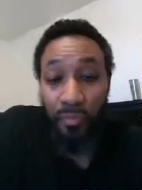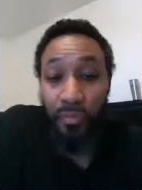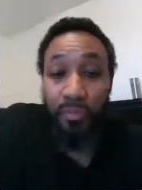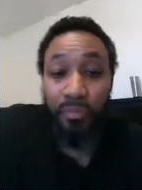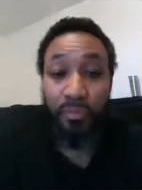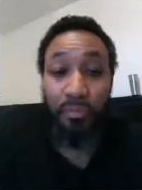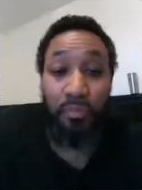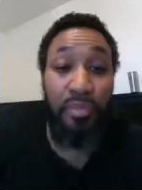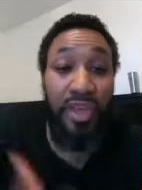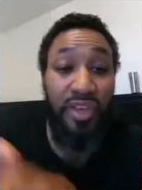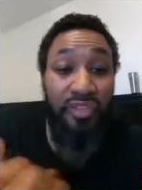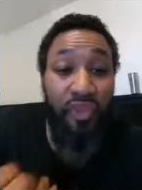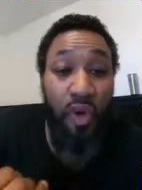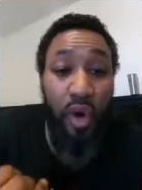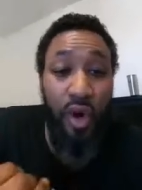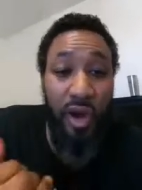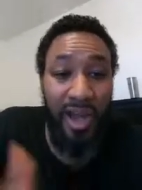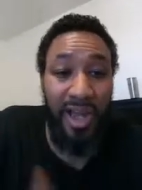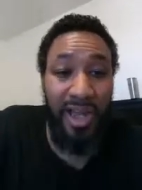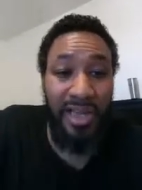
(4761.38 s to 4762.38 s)

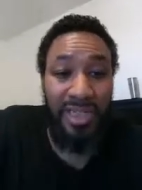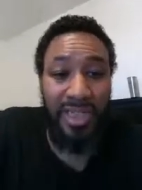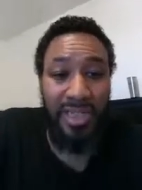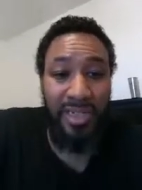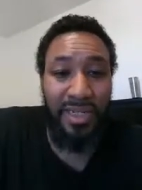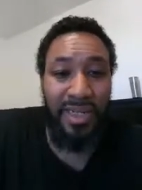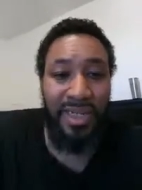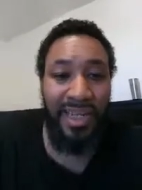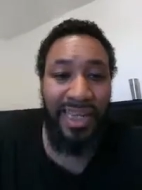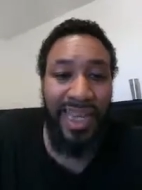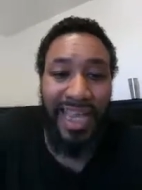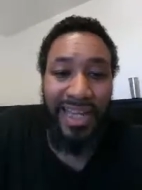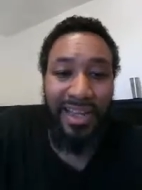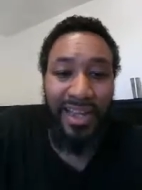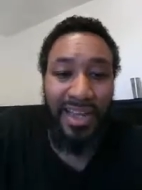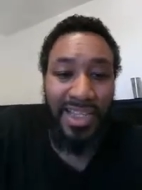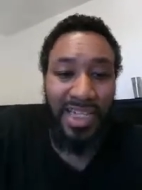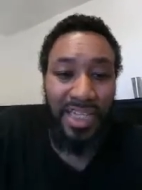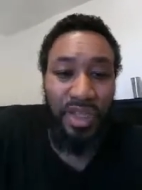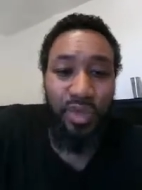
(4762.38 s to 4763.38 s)
before us led
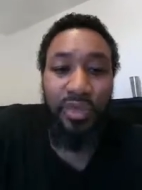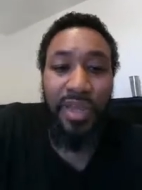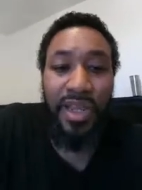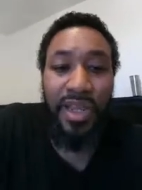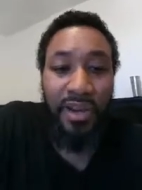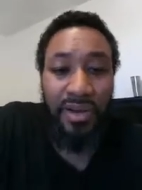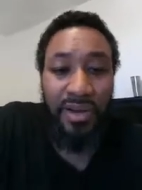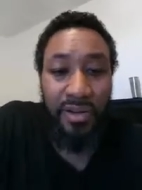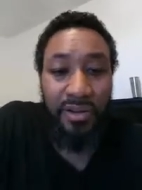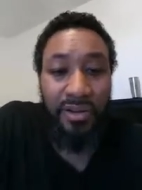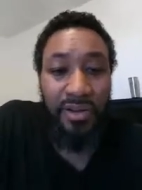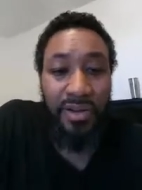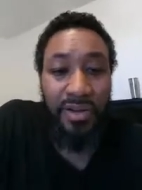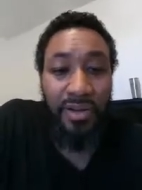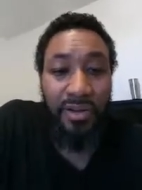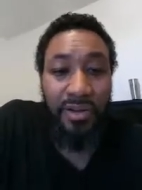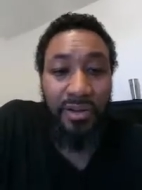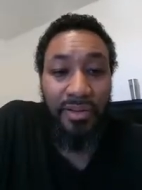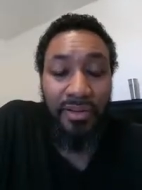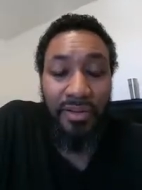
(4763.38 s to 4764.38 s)
us to here.
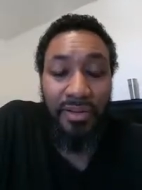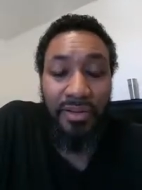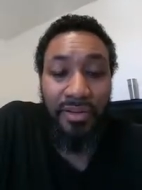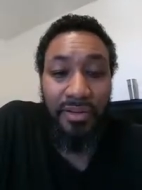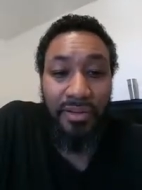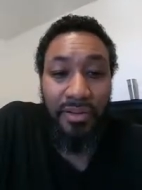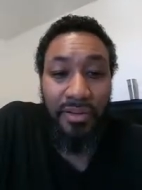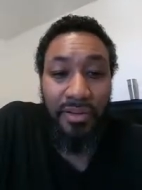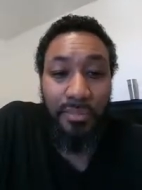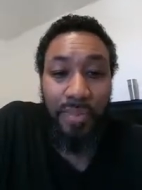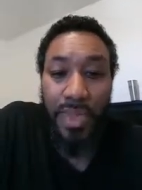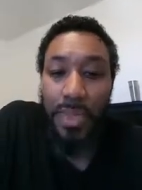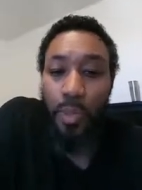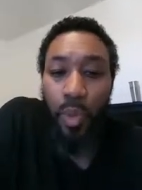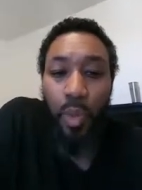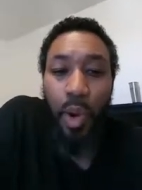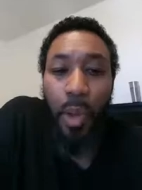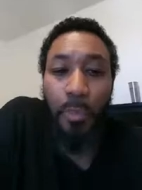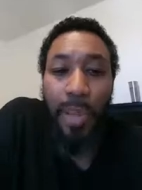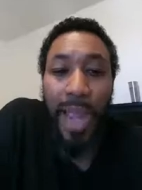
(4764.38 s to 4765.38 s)
People
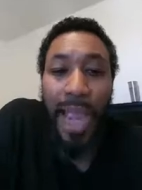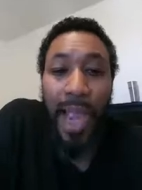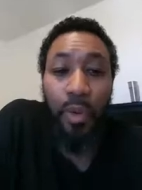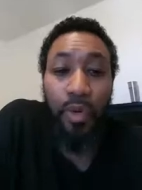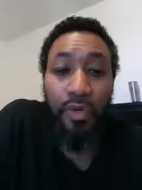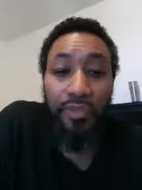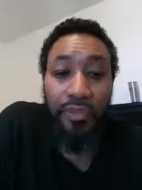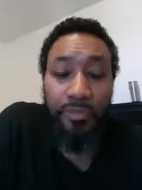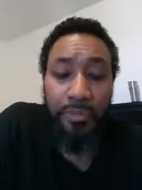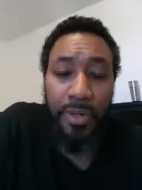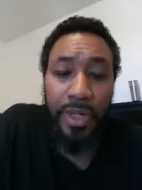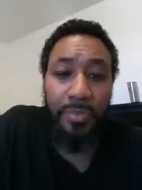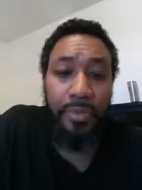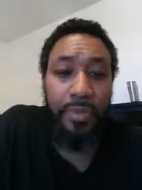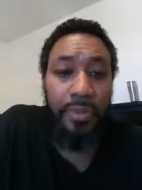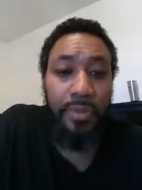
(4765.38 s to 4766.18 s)
want power over people.